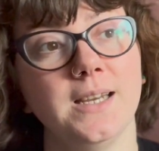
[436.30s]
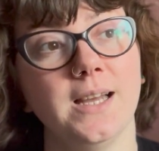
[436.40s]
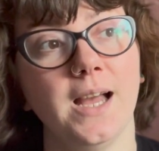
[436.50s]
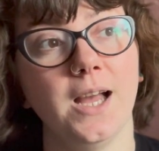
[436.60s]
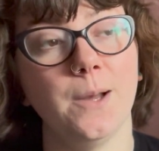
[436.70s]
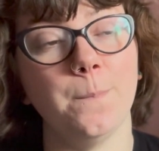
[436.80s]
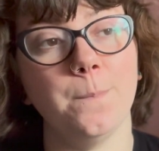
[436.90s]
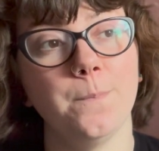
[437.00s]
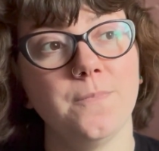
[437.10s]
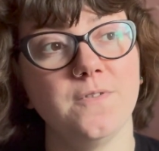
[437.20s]

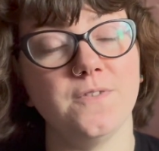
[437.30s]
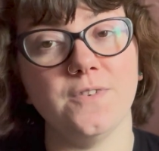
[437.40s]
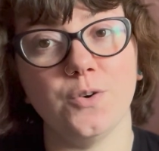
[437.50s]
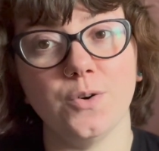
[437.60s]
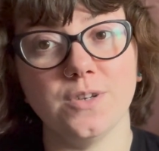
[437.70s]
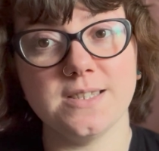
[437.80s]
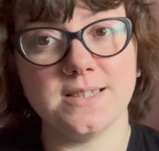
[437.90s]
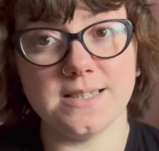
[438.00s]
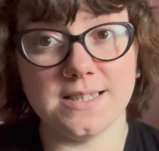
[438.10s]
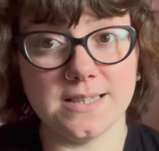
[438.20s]
for
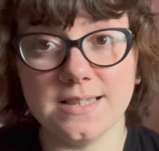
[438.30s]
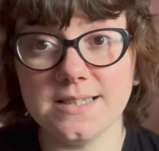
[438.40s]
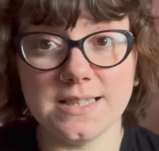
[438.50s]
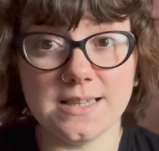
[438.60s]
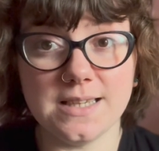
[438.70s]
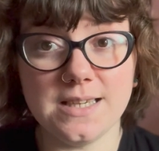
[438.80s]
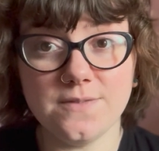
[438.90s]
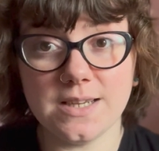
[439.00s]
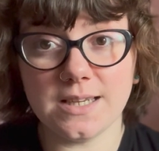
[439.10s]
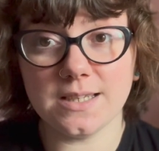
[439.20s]
sitting and knitting in the
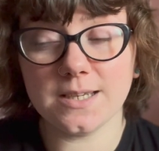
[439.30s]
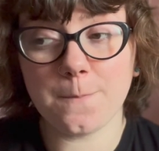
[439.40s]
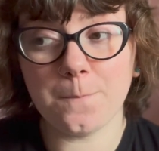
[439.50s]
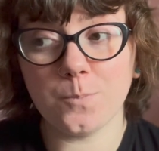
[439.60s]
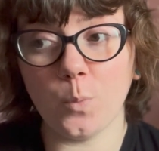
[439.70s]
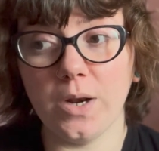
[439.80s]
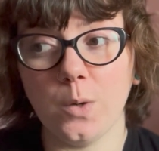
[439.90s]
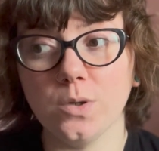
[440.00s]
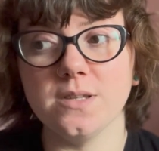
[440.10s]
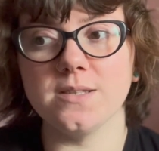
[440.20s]
evening when I
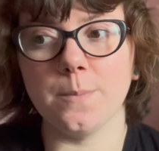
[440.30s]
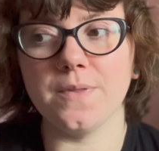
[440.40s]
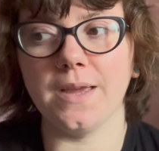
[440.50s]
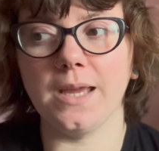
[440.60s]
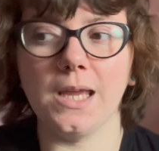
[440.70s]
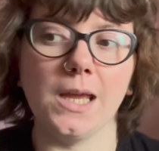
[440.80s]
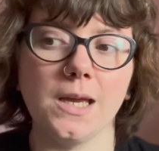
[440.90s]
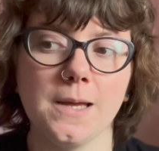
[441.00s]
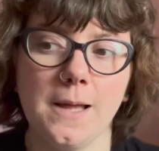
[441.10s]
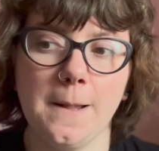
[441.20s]
want something
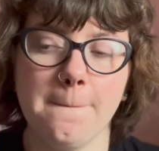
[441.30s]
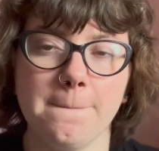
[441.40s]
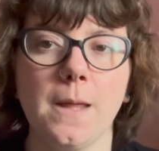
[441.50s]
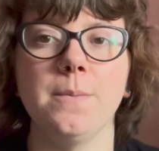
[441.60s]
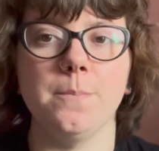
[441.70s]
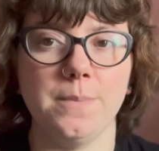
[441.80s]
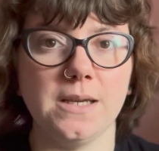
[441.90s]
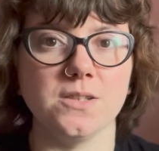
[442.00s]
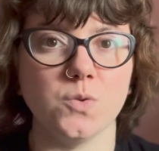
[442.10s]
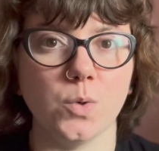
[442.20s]
a bit
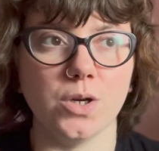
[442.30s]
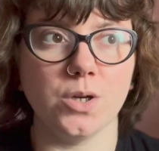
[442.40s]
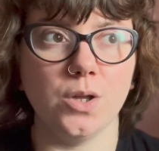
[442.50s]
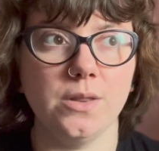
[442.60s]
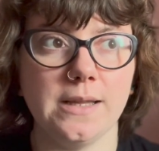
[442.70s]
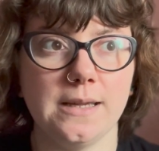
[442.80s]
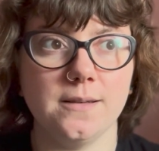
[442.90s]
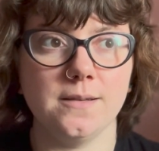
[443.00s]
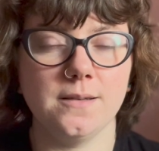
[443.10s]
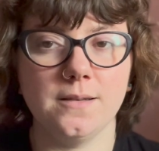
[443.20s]
bigger to work on
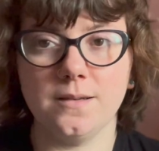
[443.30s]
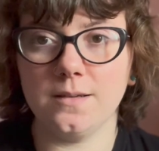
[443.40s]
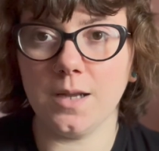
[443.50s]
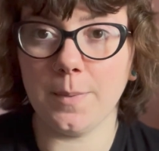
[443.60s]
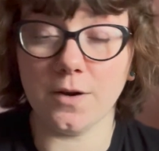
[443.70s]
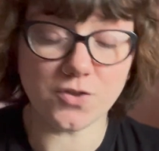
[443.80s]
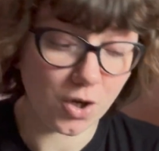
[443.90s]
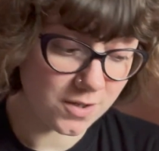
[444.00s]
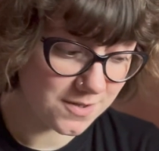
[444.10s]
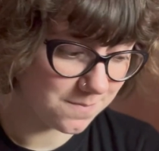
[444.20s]
than a pair of socks.